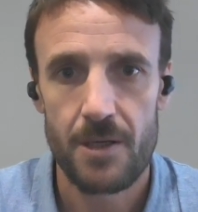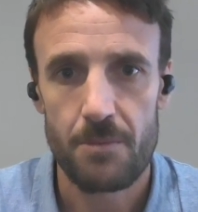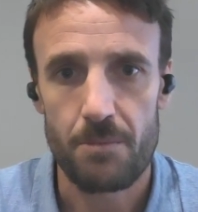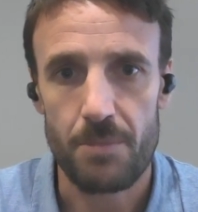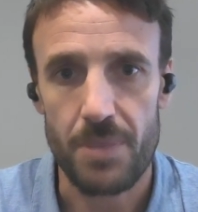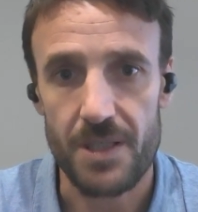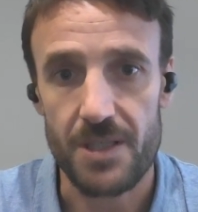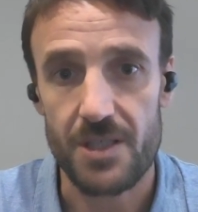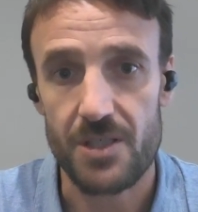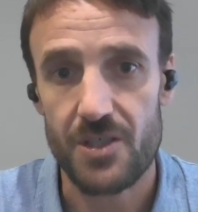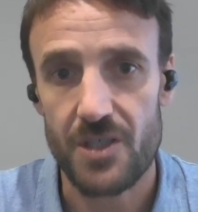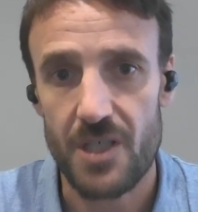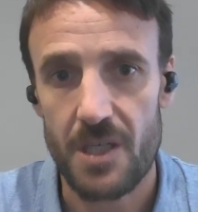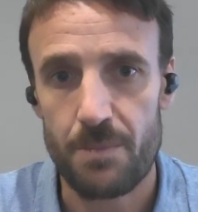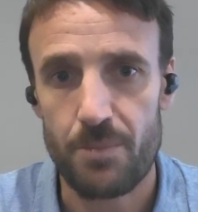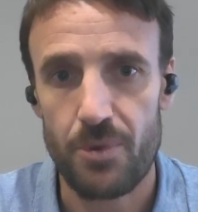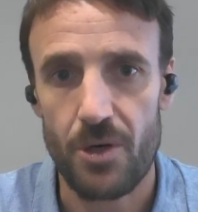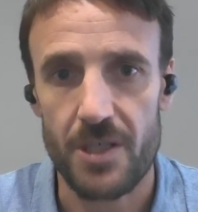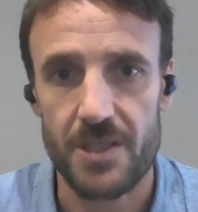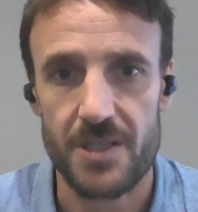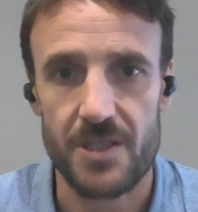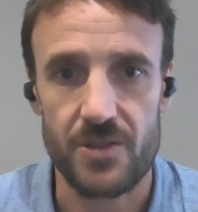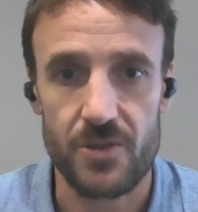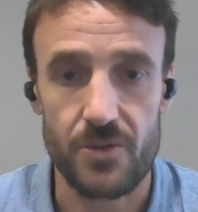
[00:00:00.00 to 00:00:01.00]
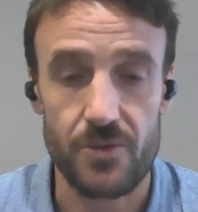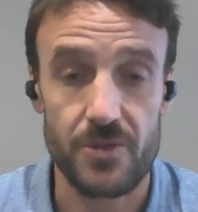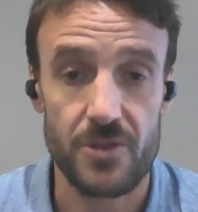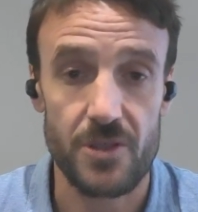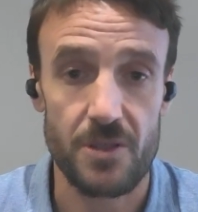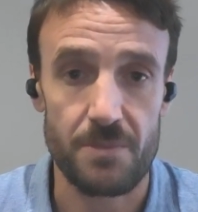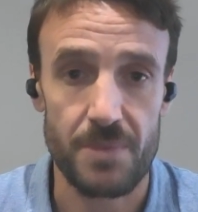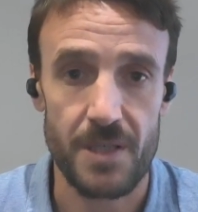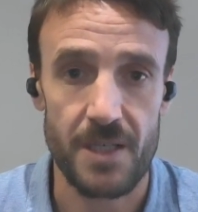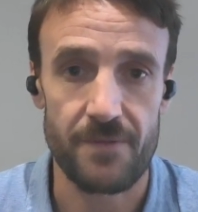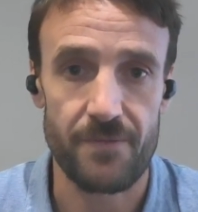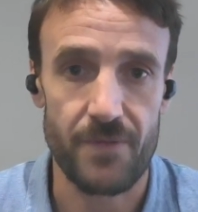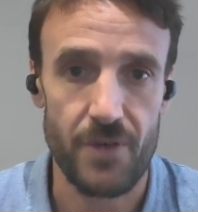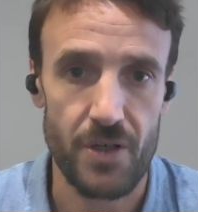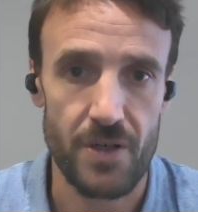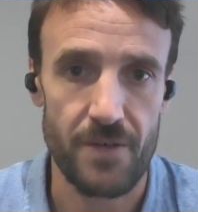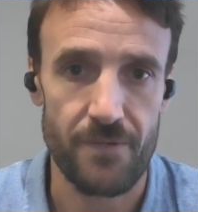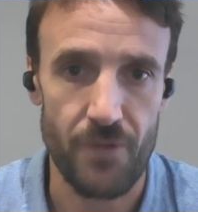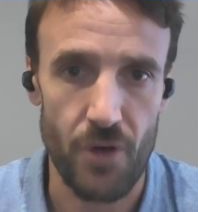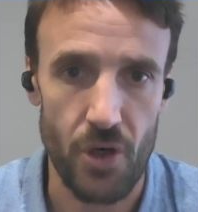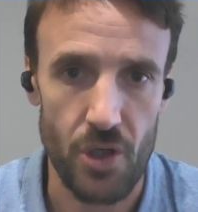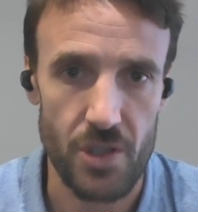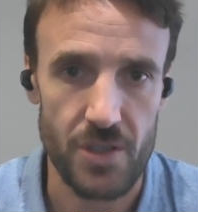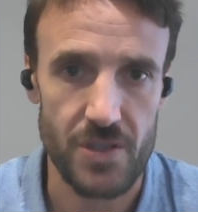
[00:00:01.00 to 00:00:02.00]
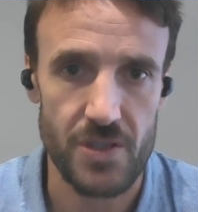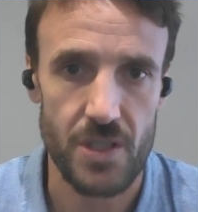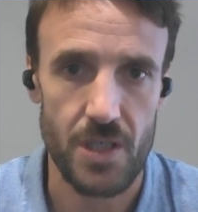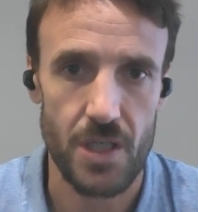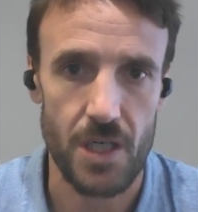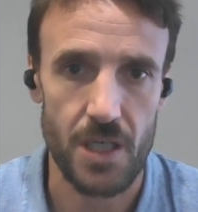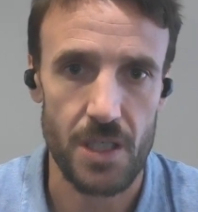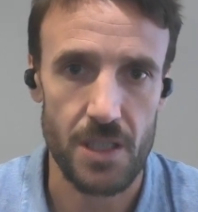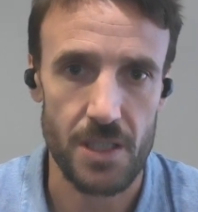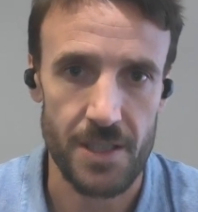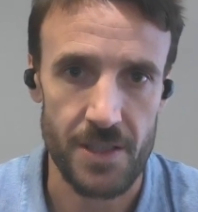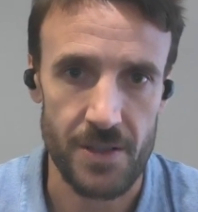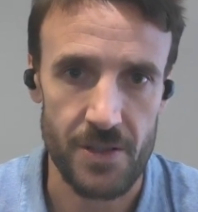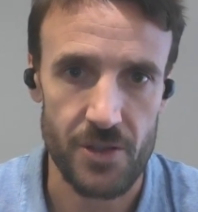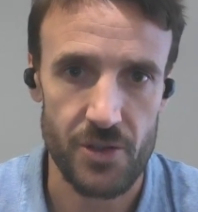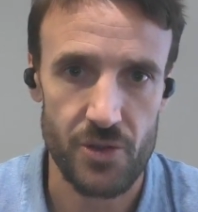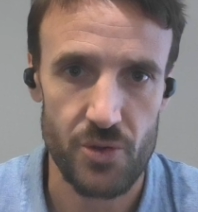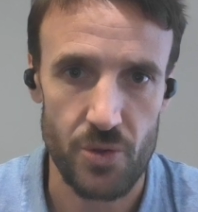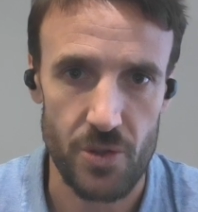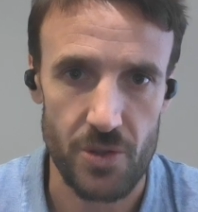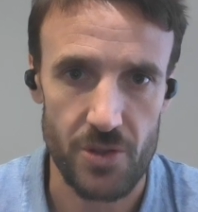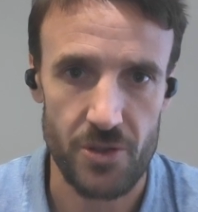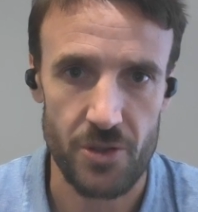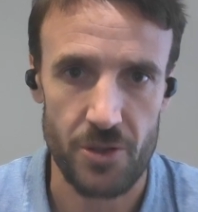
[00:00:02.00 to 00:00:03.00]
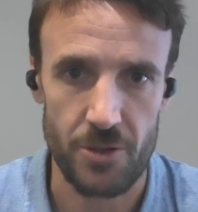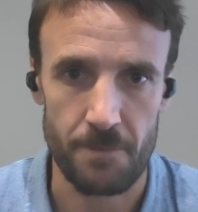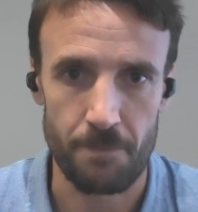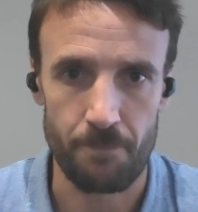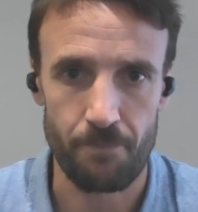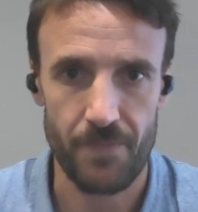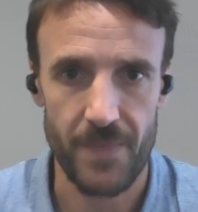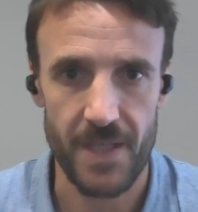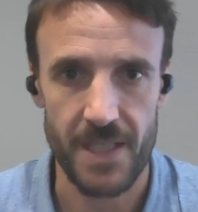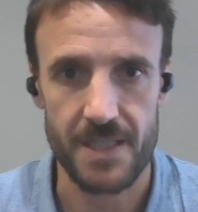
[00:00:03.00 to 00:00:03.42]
but the share price has also been very volatile in the short term.